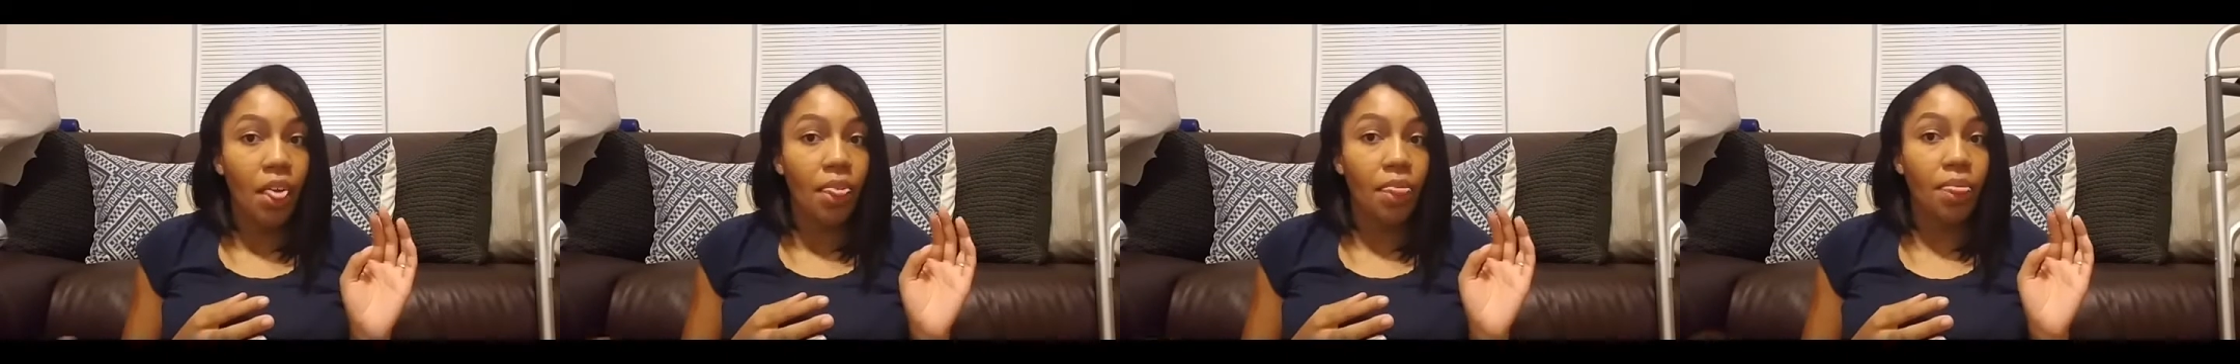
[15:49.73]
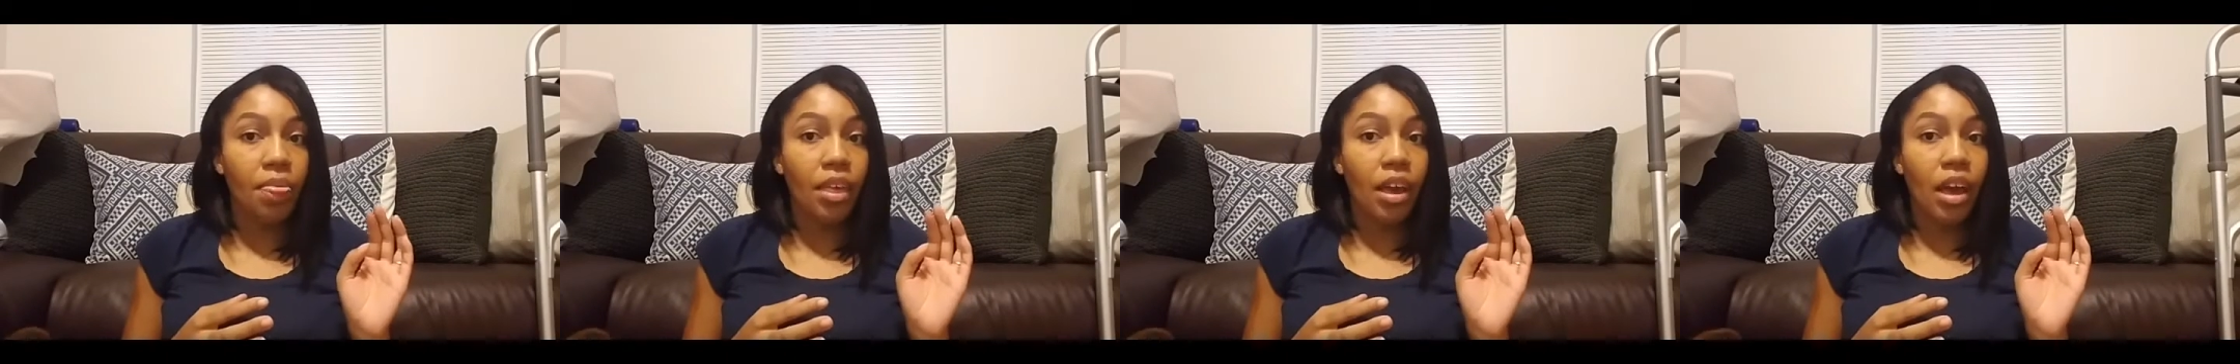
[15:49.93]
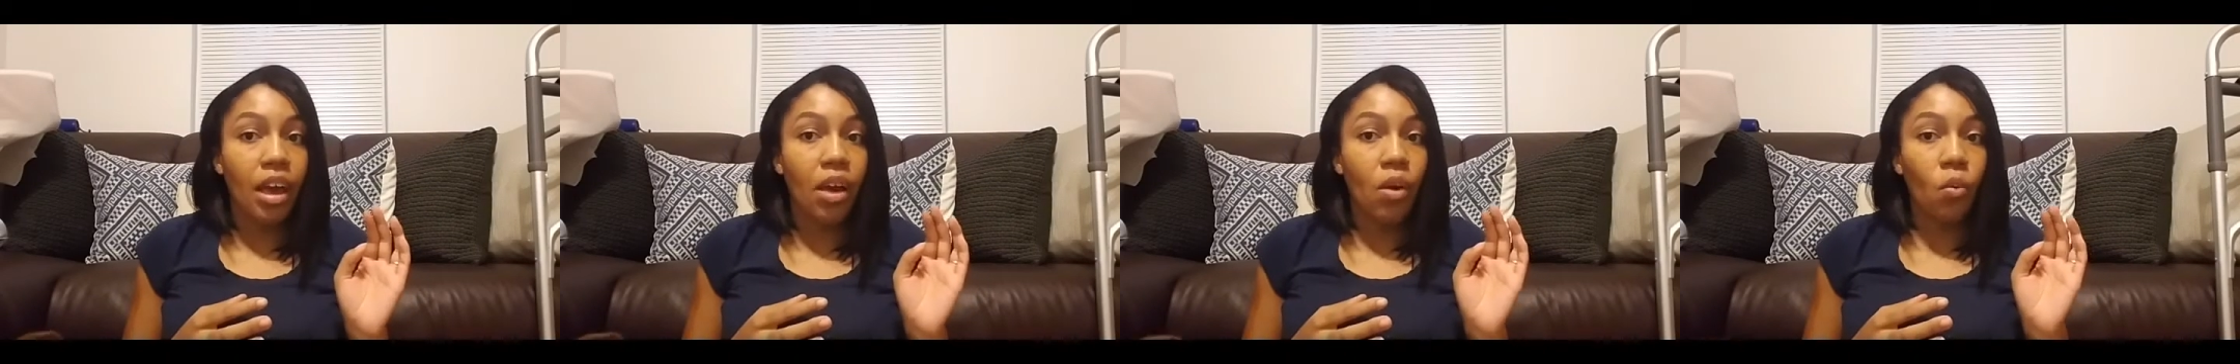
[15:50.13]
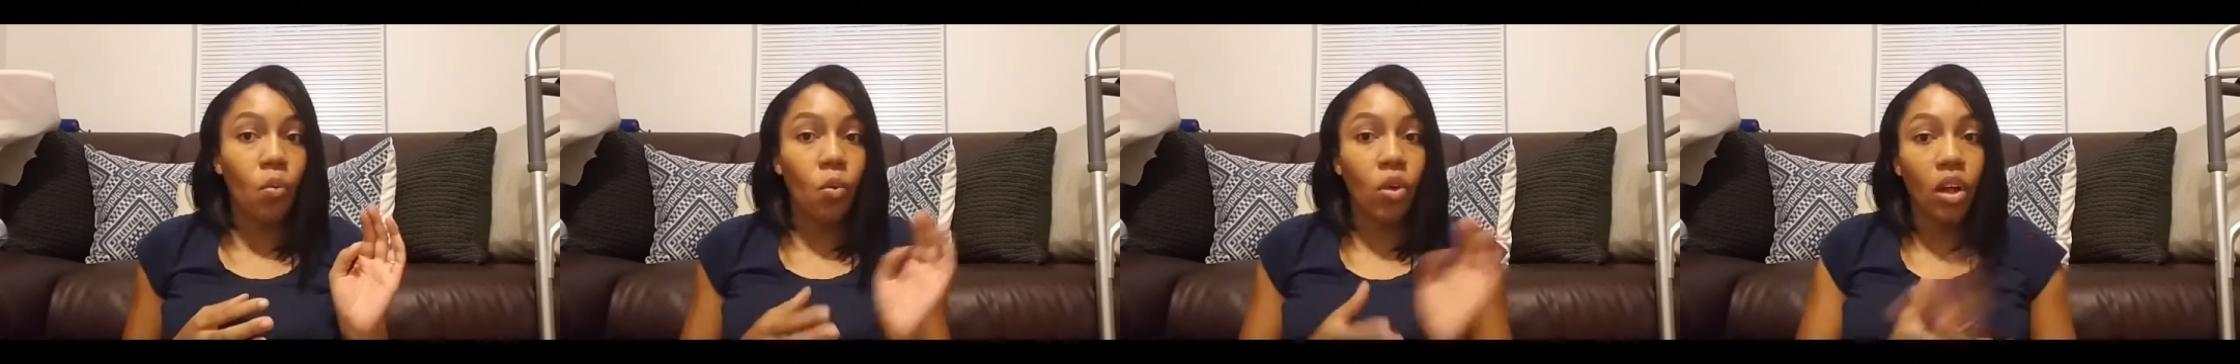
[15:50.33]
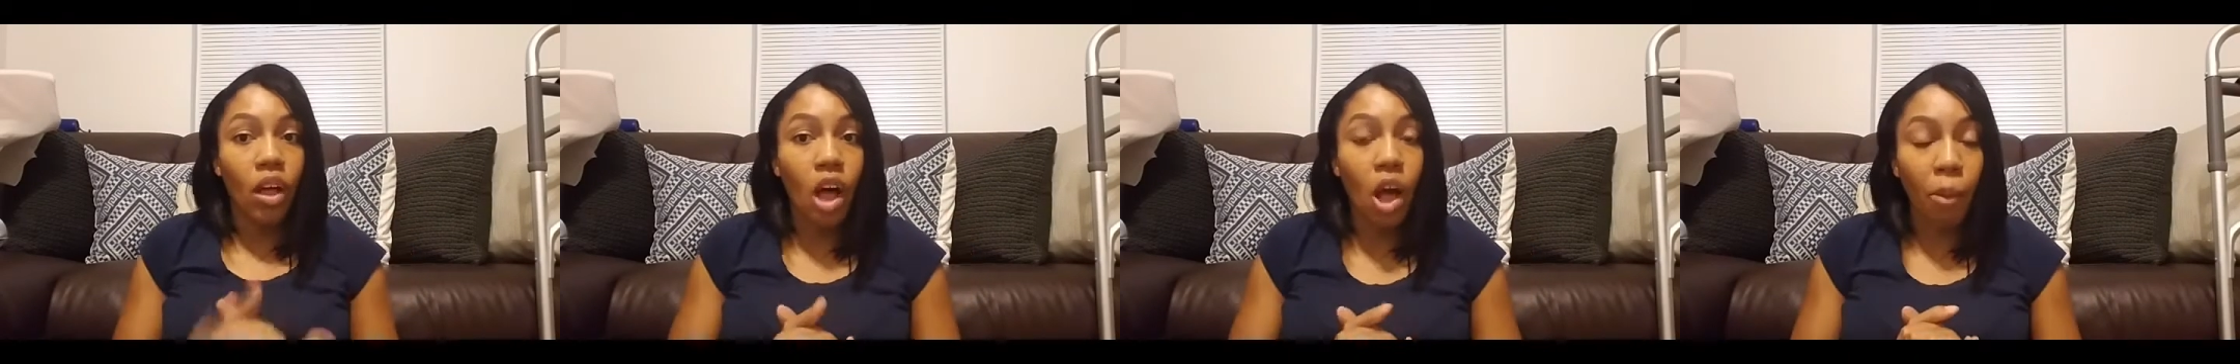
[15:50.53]
that
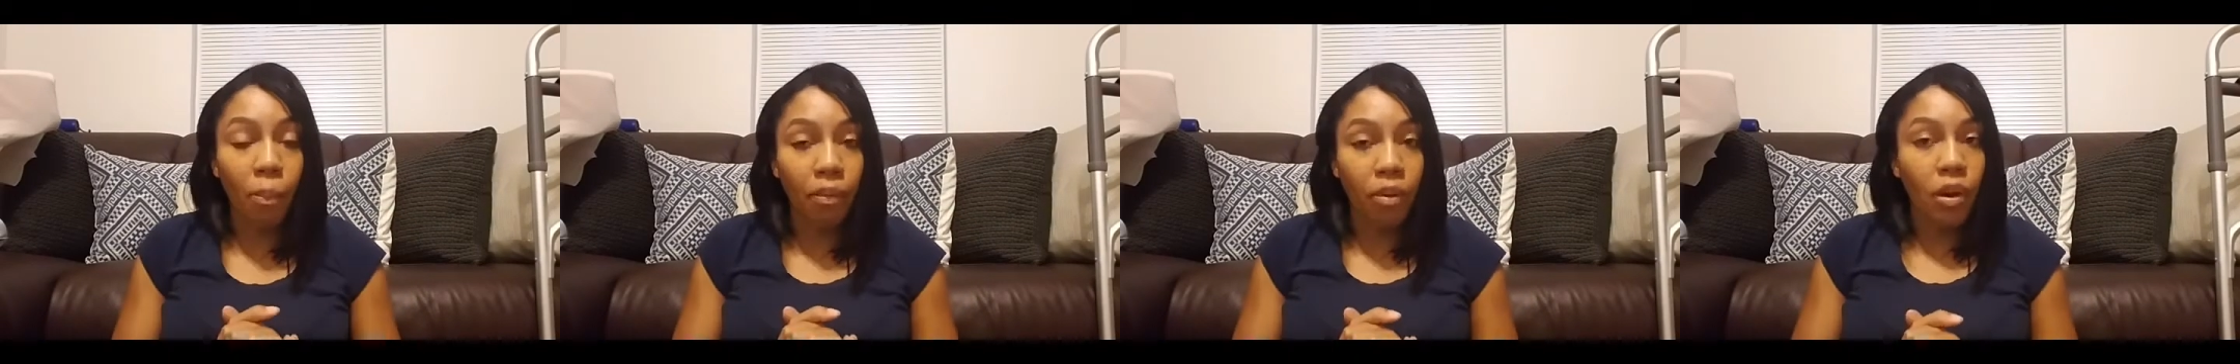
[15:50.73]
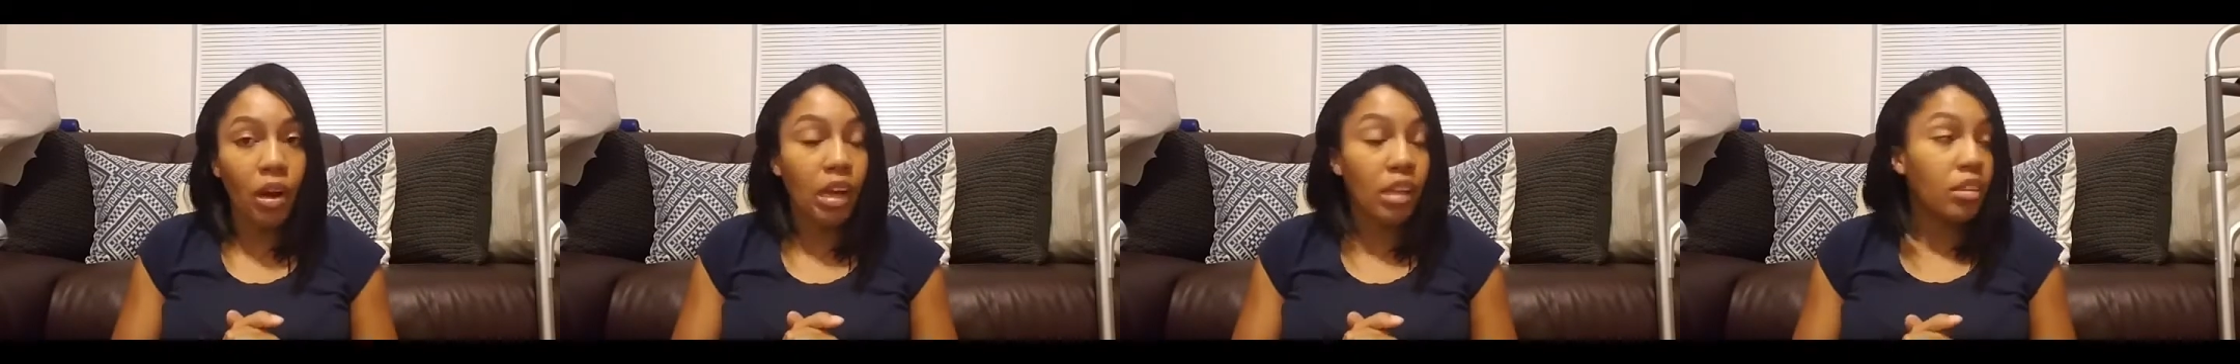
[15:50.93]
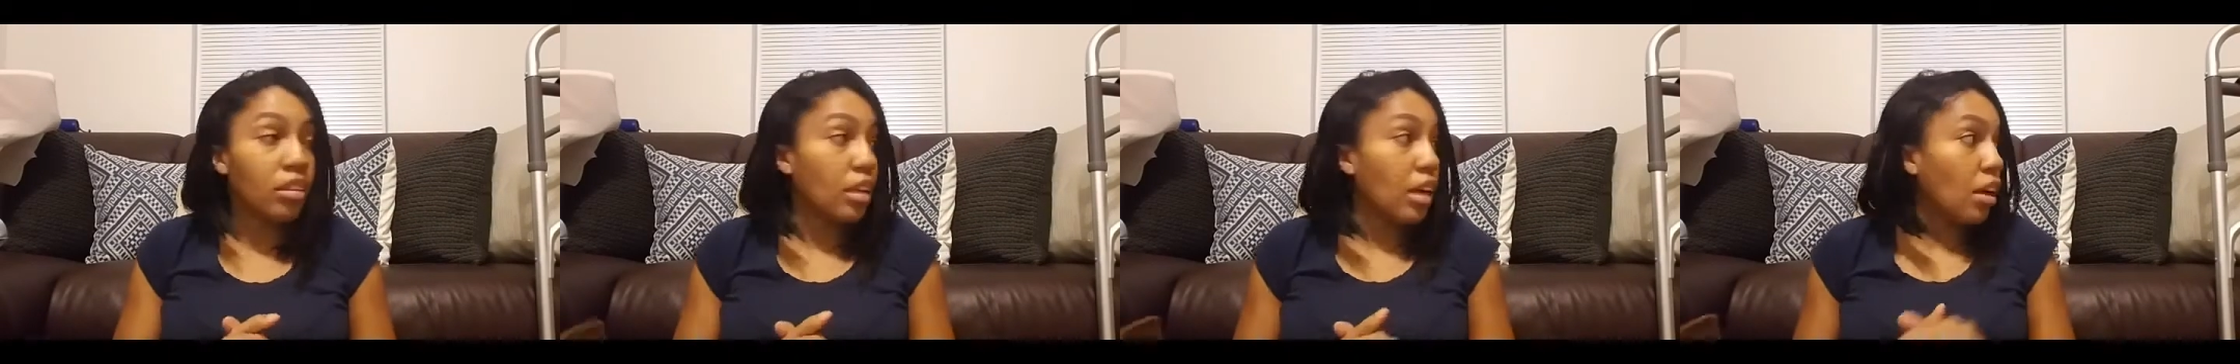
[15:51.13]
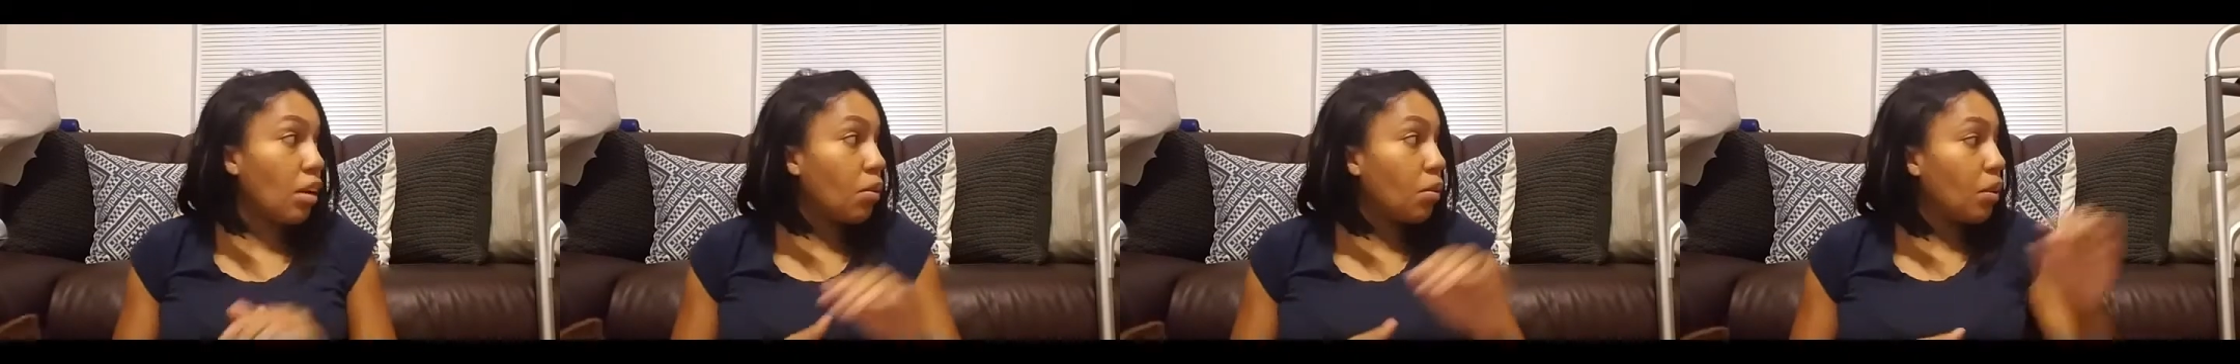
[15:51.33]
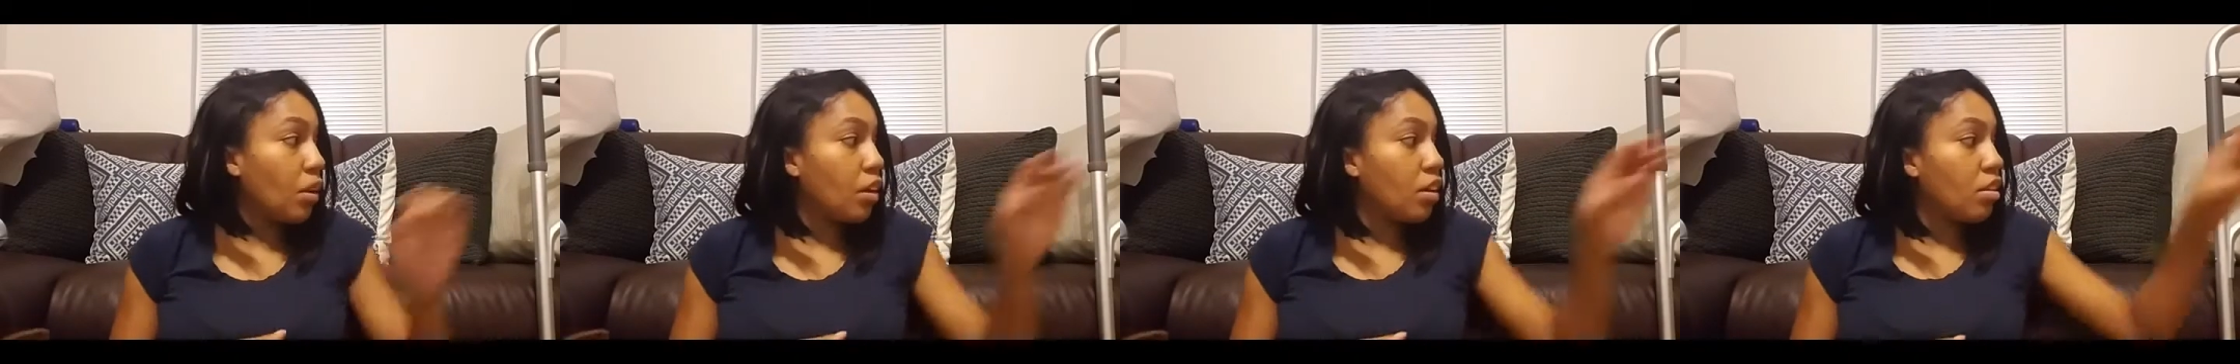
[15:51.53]
will help you guys
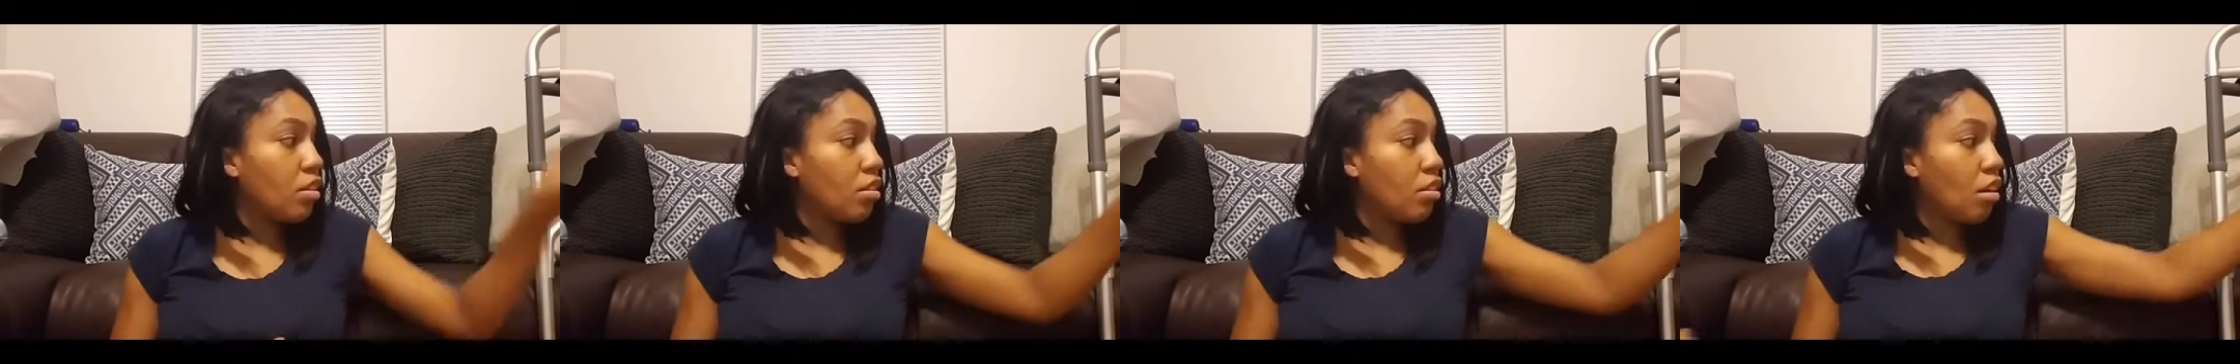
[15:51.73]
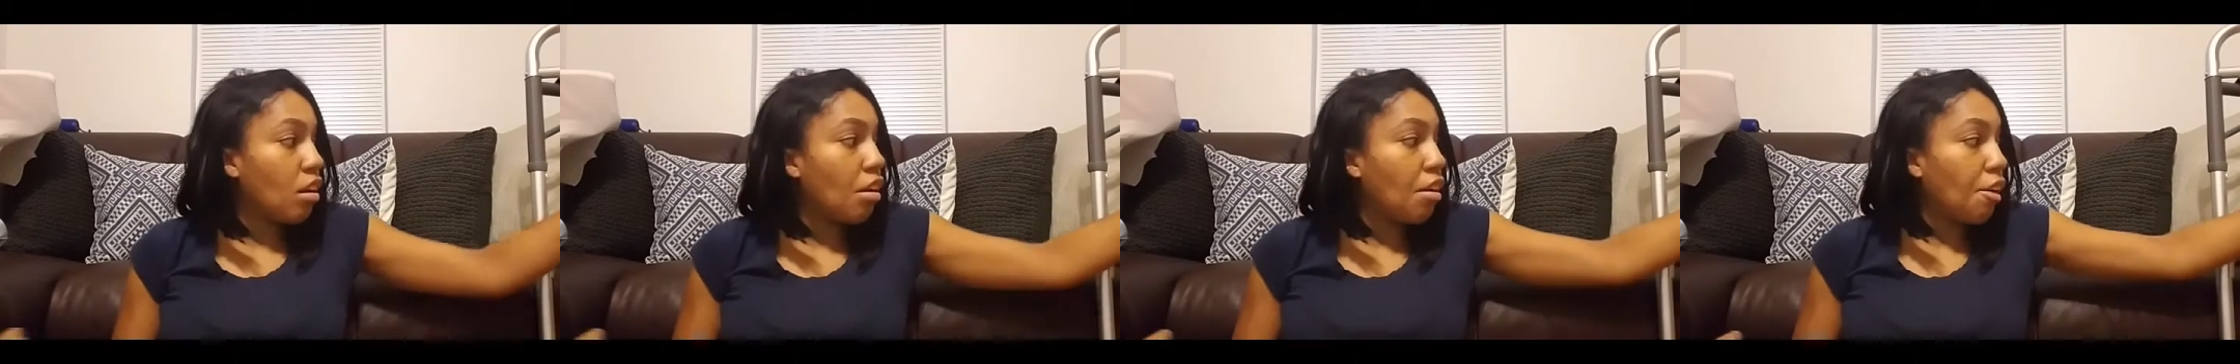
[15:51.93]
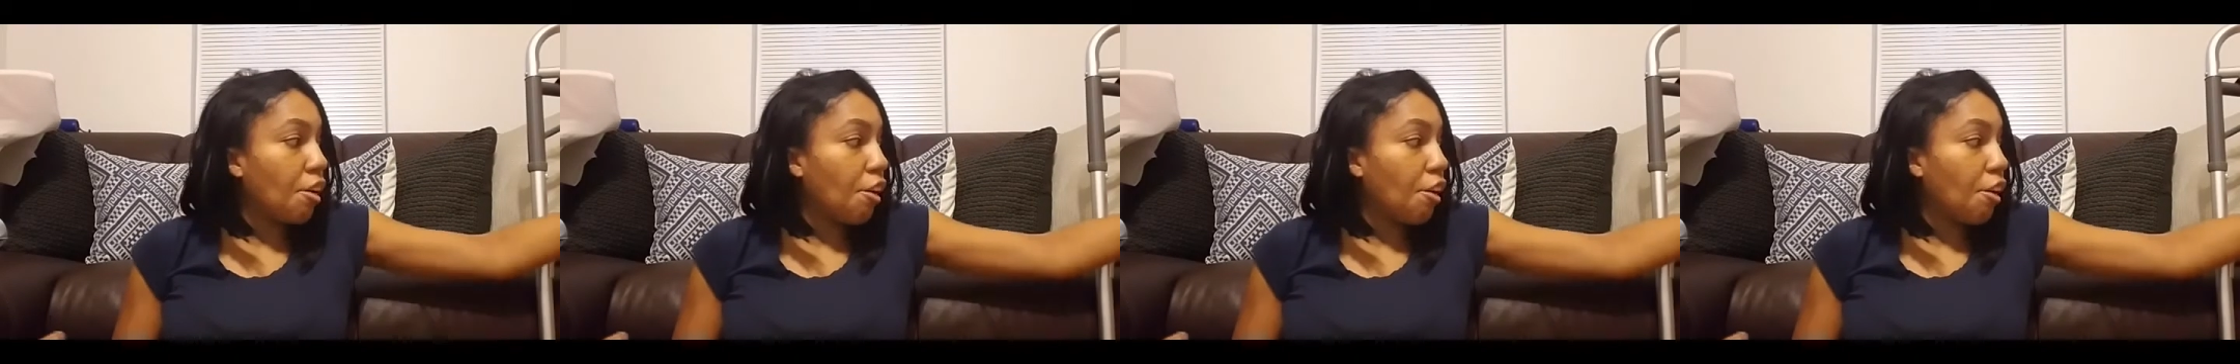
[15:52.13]
out is